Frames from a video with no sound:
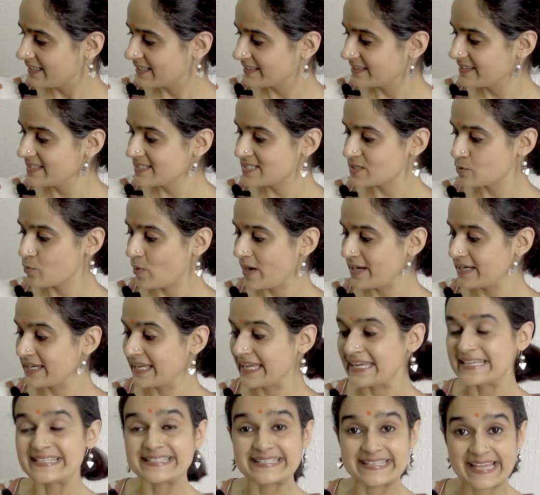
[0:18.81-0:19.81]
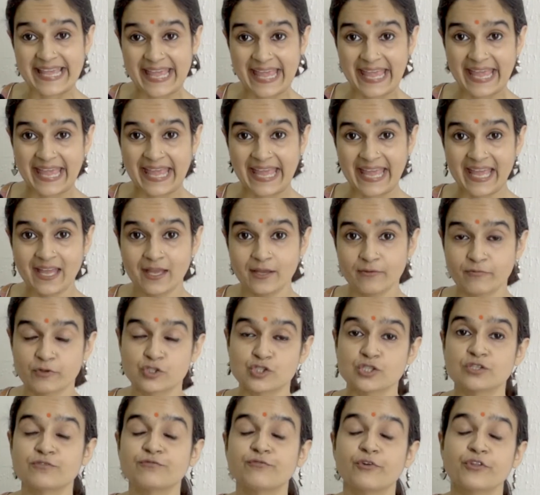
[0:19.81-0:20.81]
This one is A, which
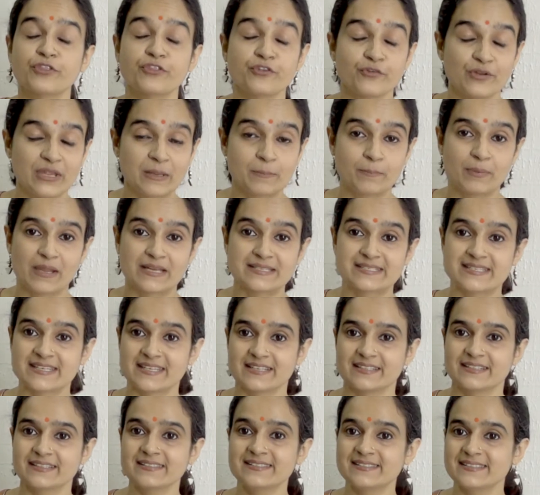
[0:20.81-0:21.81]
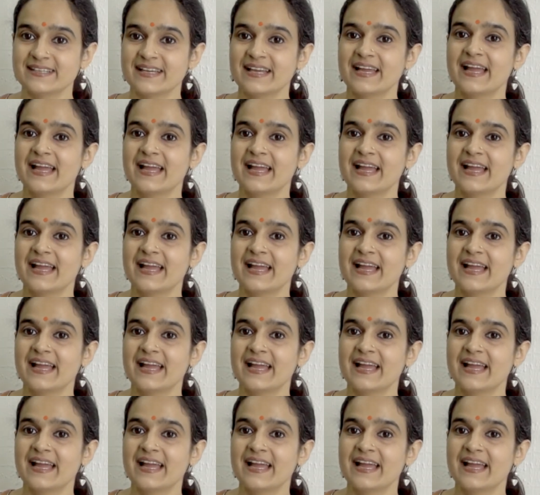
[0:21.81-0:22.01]
is for 3+ years,